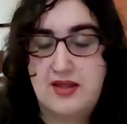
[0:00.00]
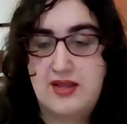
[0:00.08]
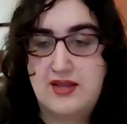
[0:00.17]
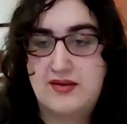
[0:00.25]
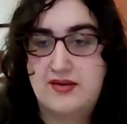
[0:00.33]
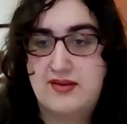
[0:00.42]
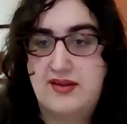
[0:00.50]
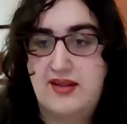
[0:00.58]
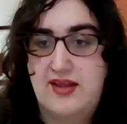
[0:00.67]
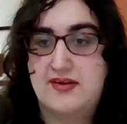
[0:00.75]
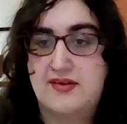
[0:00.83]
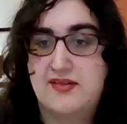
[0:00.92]

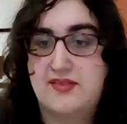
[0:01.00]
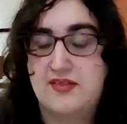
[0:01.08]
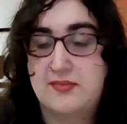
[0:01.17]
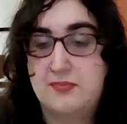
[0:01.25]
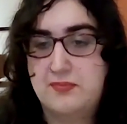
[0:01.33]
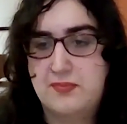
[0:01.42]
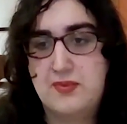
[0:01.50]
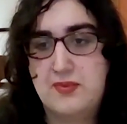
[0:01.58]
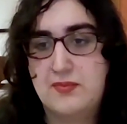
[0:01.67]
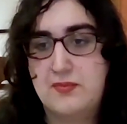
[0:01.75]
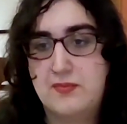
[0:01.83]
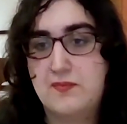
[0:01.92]
the
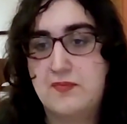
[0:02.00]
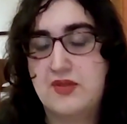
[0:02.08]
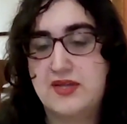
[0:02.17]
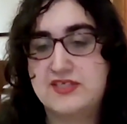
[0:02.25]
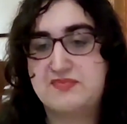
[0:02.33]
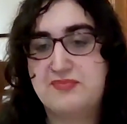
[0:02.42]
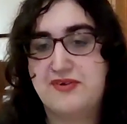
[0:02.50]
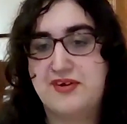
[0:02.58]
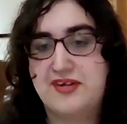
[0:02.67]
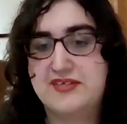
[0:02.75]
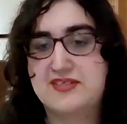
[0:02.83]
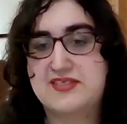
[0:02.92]

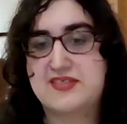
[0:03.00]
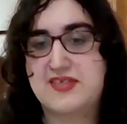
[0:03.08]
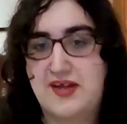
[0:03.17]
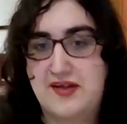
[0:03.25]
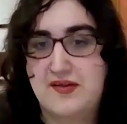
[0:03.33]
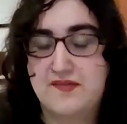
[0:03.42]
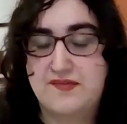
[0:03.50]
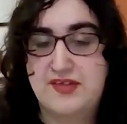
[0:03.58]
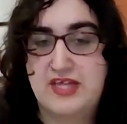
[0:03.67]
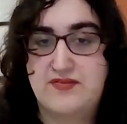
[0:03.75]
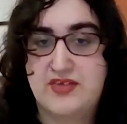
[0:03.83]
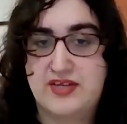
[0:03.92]
experience of
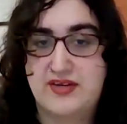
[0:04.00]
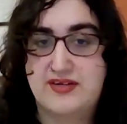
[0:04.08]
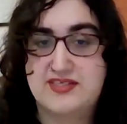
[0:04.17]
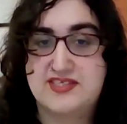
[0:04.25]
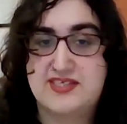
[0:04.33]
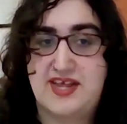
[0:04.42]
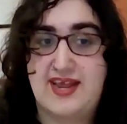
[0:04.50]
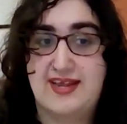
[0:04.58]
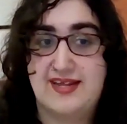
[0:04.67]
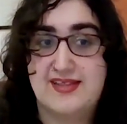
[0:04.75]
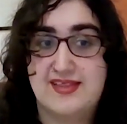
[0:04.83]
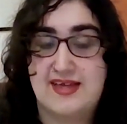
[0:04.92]
even
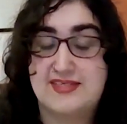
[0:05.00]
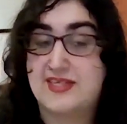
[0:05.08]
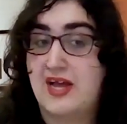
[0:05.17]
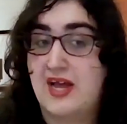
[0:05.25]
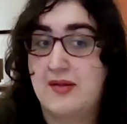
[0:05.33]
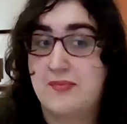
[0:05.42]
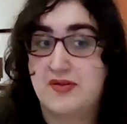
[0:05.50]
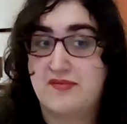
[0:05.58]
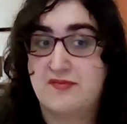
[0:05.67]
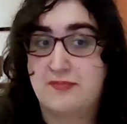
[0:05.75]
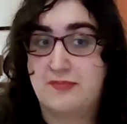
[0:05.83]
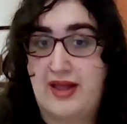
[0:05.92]
saying in that time
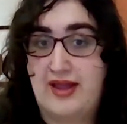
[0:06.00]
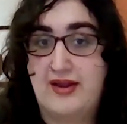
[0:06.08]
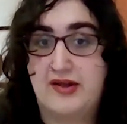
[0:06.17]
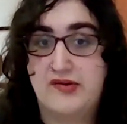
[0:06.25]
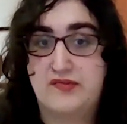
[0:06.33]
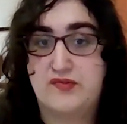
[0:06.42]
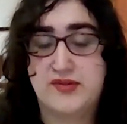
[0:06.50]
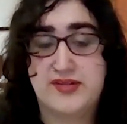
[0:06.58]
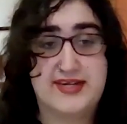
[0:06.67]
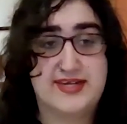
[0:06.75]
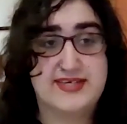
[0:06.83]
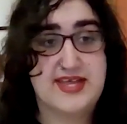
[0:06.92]
of my
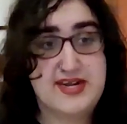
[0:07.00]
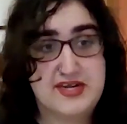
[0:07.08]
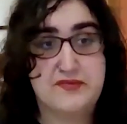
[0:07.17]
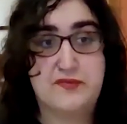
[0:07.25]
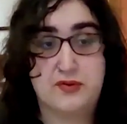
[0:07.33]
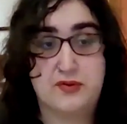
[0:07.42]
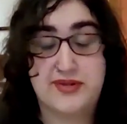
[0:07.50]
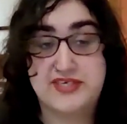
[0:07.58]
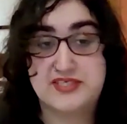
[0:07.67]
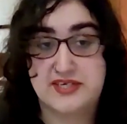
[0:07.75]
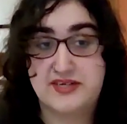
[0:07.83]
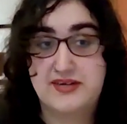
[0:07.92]
unfolding identity
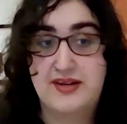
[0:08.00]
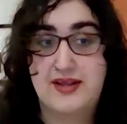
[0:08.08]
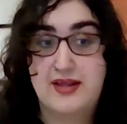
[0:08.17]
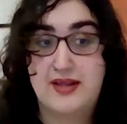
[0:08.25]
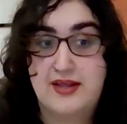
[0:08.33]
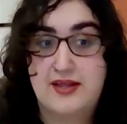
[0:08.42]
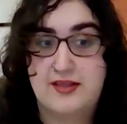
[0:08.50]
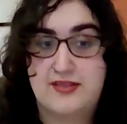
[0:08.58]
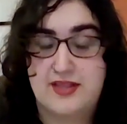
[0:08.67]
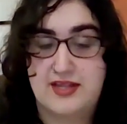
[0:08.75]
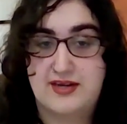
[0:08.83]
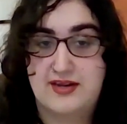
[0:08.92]
formation
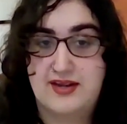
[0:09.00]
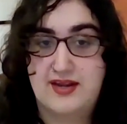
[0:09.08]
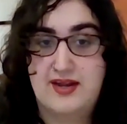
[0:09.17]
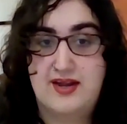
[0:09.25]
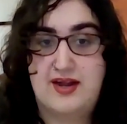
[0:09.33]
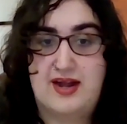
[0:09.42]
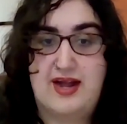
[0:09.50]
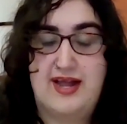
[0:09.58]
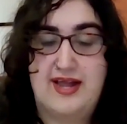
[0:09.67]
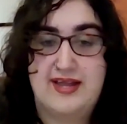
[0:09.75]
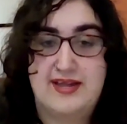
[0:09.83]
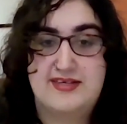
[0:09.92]
that
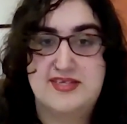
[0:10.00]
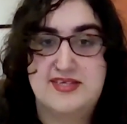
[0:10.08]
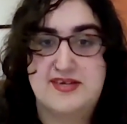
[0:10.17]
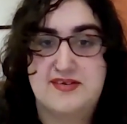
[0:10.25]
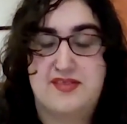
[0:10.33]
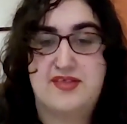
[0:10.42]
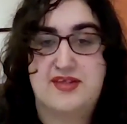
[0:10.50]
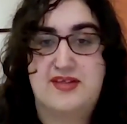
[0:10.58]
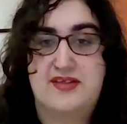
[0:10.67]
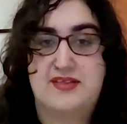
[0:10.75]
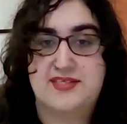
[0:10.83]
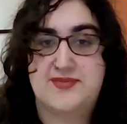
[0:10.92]
I didn't
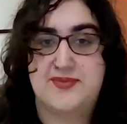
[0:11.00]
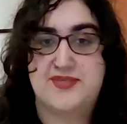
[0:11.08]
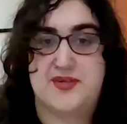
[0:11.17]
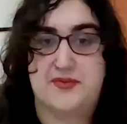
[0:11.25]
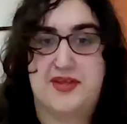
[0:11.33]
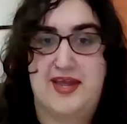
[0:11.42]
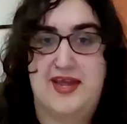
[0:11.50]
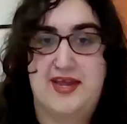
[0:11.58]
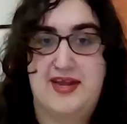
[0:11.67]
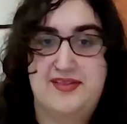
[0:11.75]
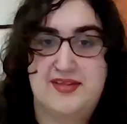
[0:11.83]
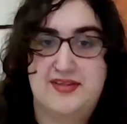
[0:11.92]
think this was
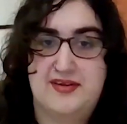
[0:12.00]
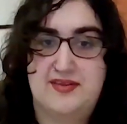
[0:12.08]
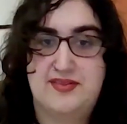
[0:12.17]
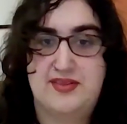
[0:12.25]
okay, that